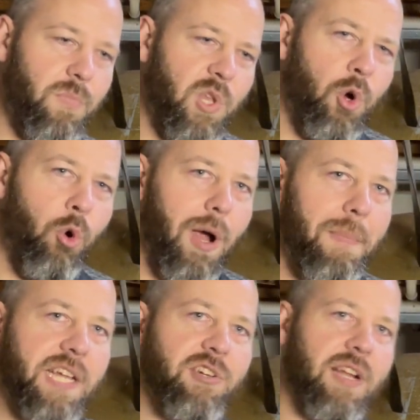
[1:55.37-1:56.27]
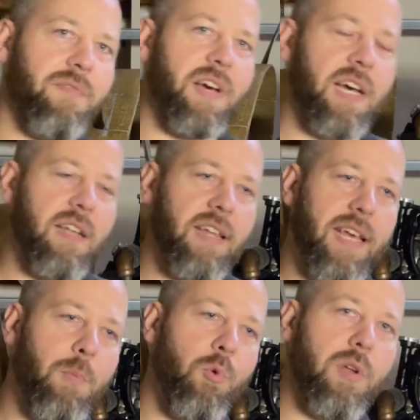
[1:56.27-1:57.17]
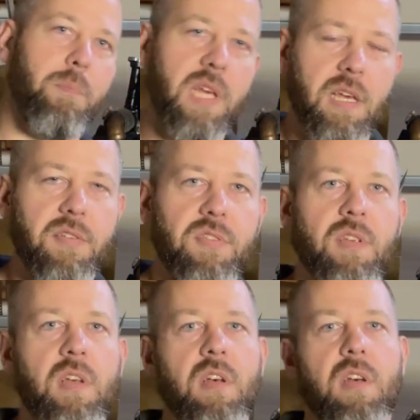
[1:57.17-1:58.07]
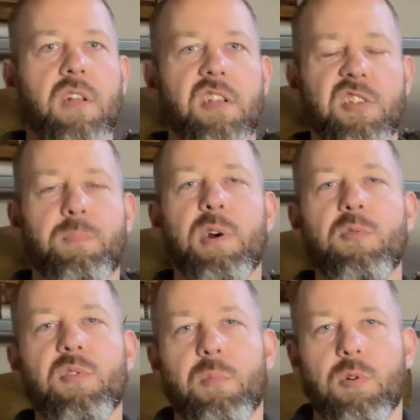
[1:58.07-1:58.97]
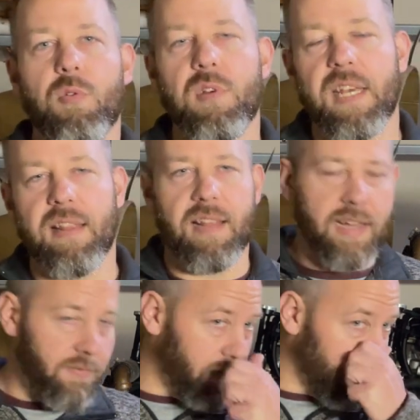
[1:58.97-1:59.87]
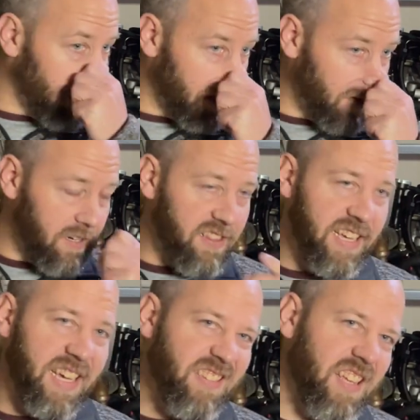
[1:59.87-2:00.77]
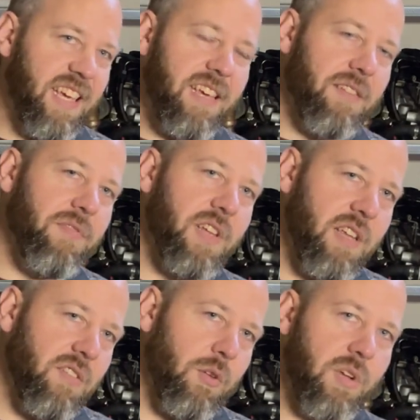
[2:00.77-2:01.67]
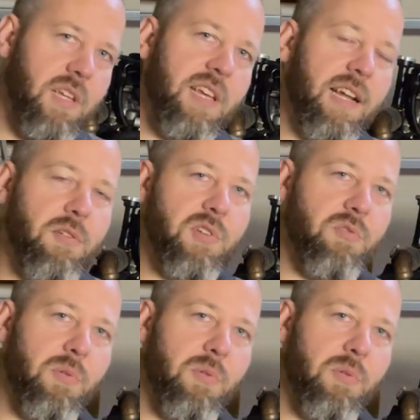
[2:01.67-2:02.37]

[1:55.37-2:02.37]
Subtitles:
or I may try to find a one-piece disposable inline filter that has the AN fittings on it, and I'll just